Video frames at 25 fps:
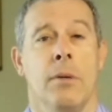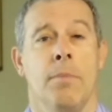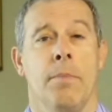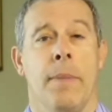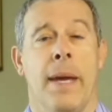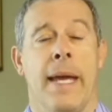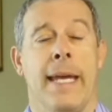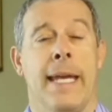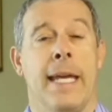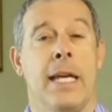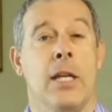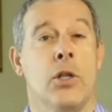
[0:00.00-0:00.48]

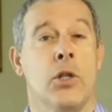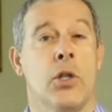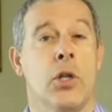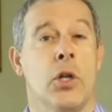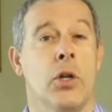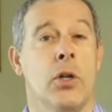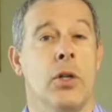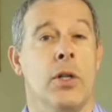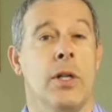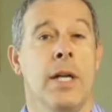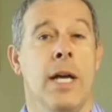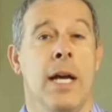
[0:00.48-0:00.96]
making
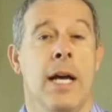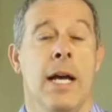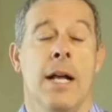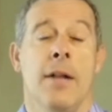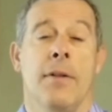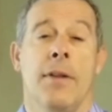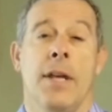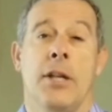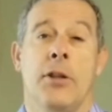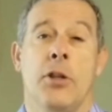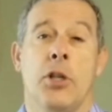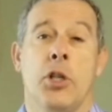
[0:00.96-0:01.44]
certain
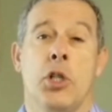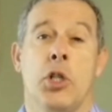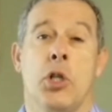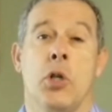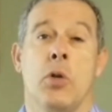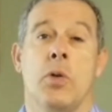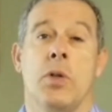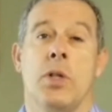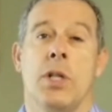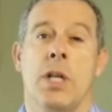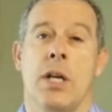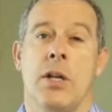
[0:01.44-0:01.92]
that the
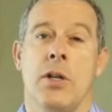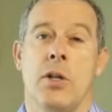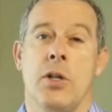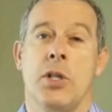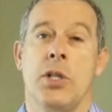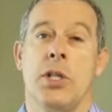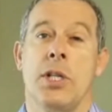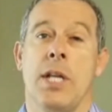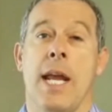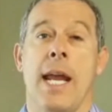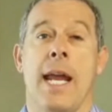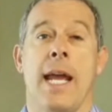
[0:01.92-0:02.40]
students
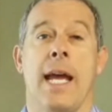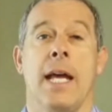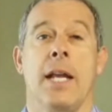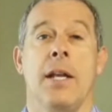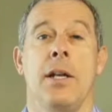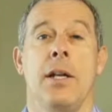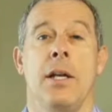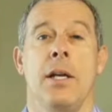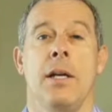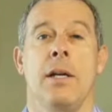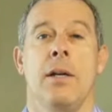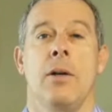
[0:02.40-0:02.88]

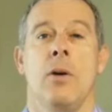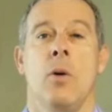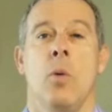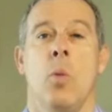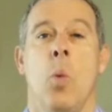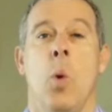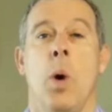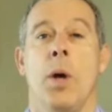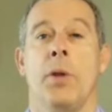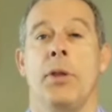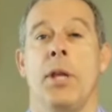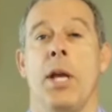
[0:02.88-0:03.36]
understand
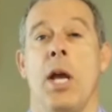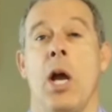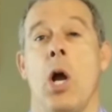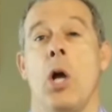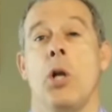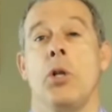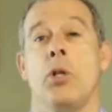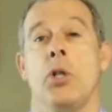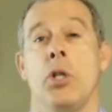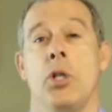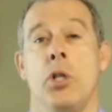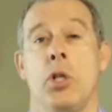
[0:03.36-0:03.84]
what they
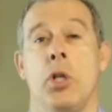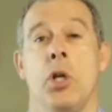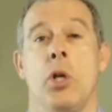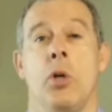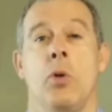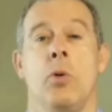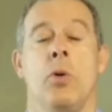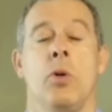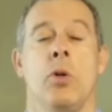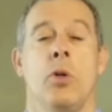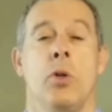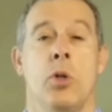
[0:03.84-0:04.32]
are to
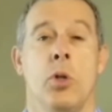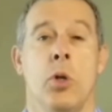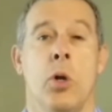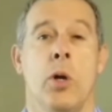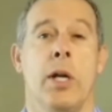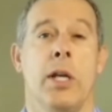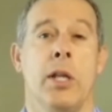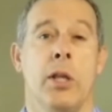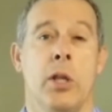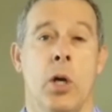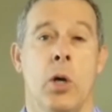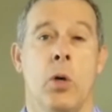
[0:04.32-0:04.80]
do
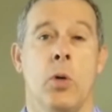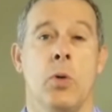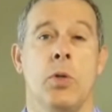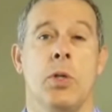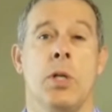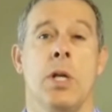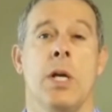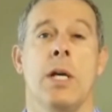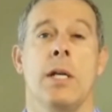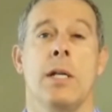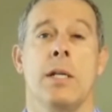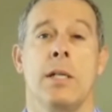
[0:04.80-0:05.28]
during
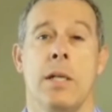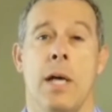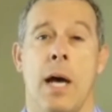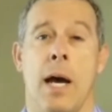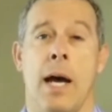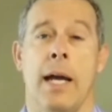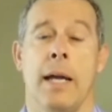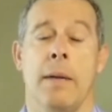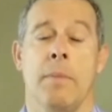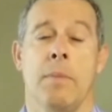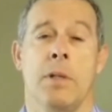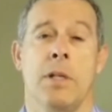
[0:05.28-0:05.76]
those
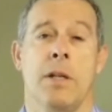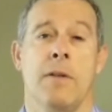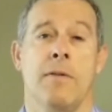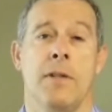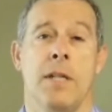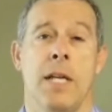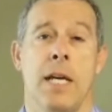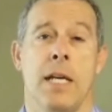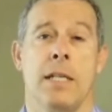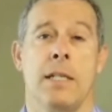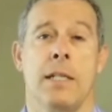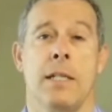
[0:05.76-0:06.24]
times of
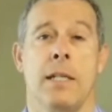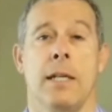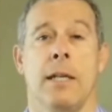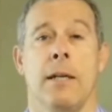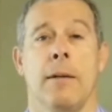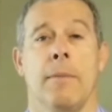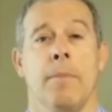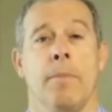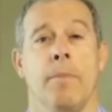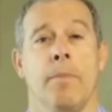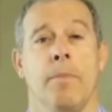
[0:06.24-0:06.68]
testing.